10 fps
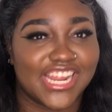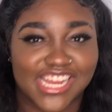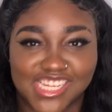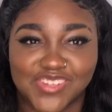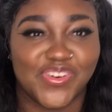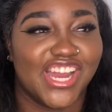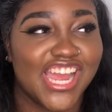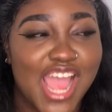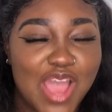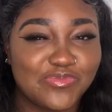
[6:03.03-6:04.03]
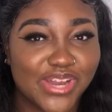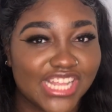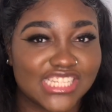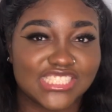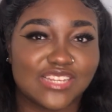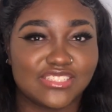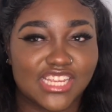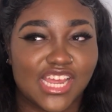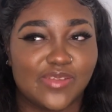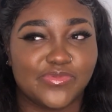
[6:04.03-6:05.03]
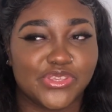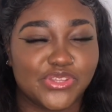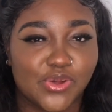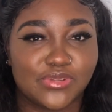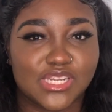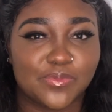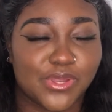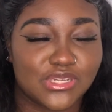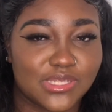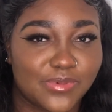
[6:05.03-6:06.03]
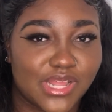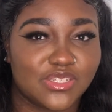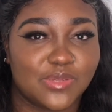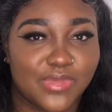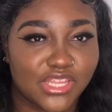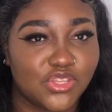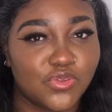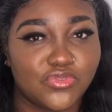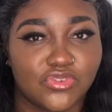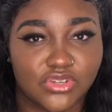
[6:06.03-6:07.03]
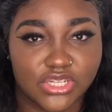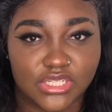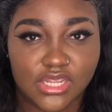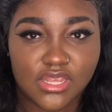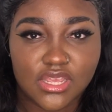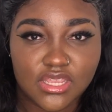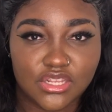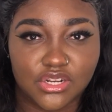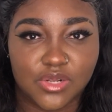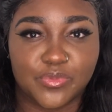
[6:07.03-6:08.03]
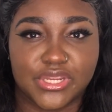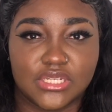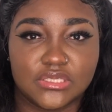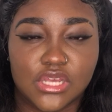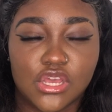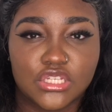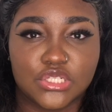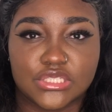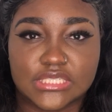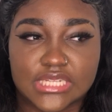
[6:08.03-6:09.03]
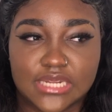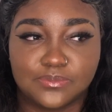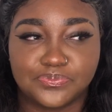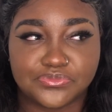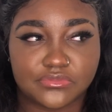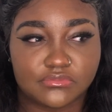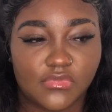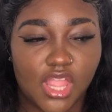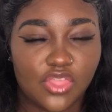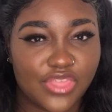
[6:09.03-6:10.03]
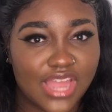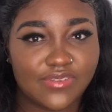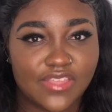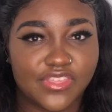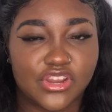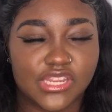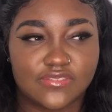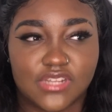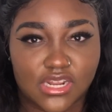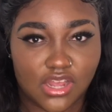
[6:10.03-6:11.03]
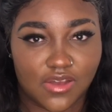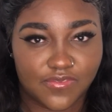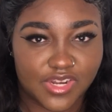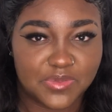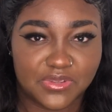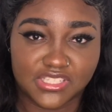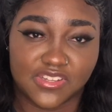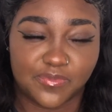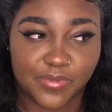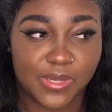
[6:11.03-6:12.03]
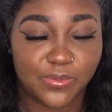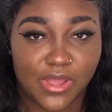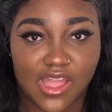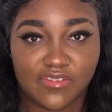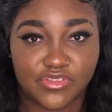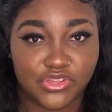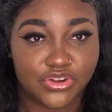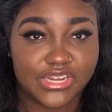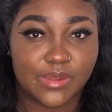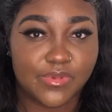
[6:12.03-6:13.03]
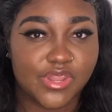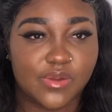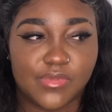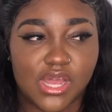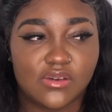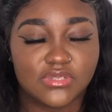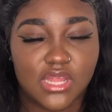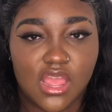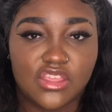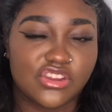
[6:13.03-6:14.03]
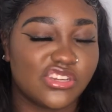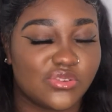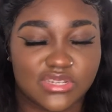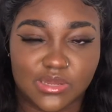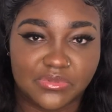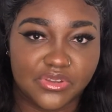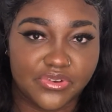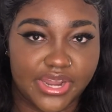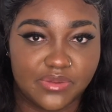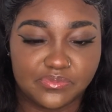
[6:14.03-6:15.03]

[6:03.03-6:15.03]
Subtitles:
guys, but at the same time, you don't need to pick on somebody else to make you feel good. You know what I mean? So it's just like, that right there gives you that confidence, because if people have your name in their mouths, you're doing something right.